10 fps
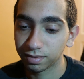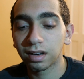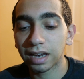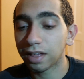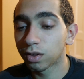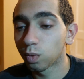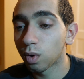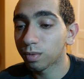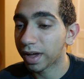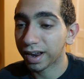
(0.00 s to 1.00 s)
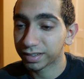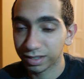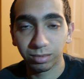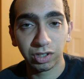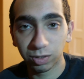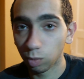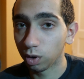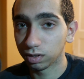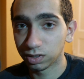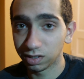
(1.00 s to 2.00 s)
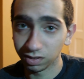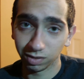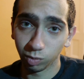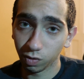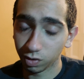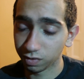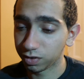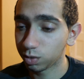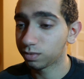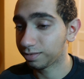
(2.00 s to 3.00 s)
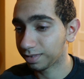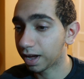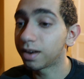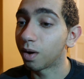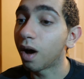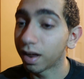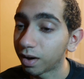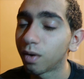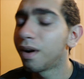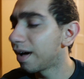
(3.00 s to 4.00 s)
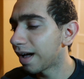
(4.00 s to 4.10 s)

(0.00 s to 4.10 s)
Now, there won't actually be spoilers in this movie review. I know.